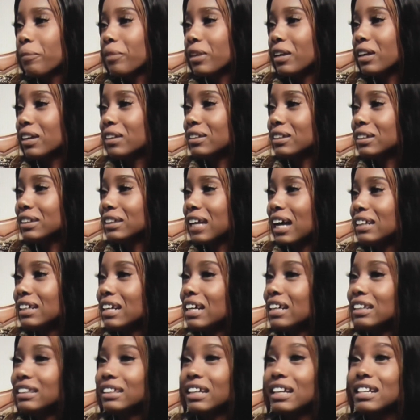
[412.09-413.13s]
You understand?
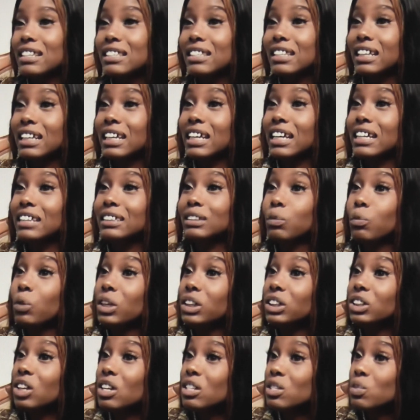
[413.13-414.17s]
There's kings.
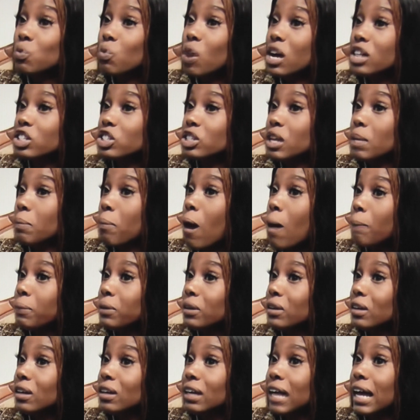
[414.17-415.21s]
We just watched a
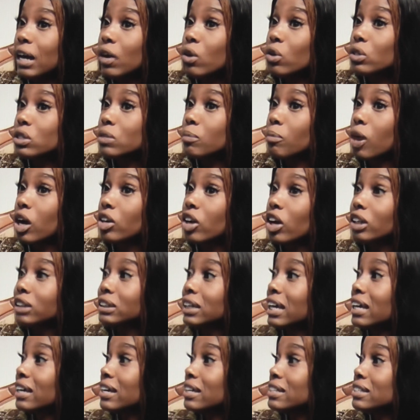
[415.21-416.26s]
popular Lagos monarch
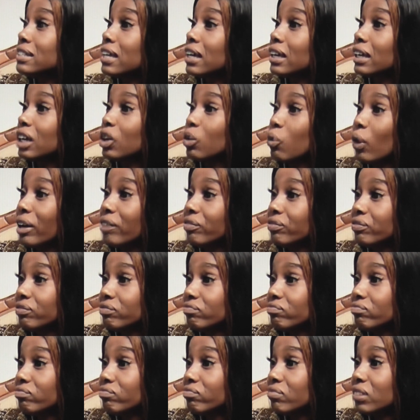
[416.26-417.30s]
take a second wife.
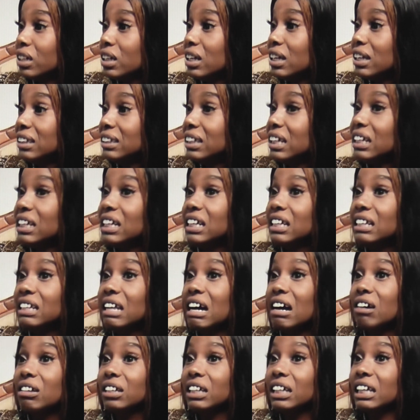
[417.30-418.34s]
Did he
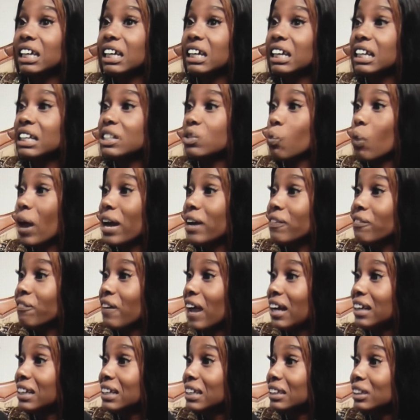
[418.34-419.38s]
now kick his wife
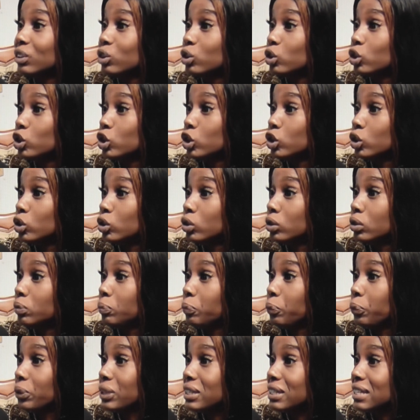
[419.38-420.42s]
and his
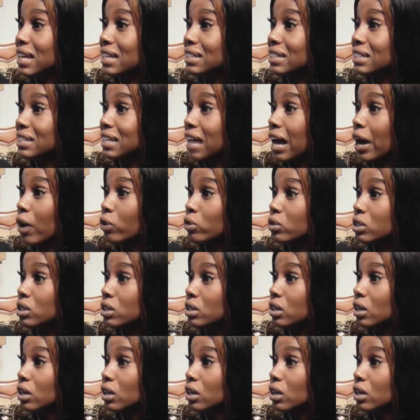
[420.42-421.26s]
princesses out?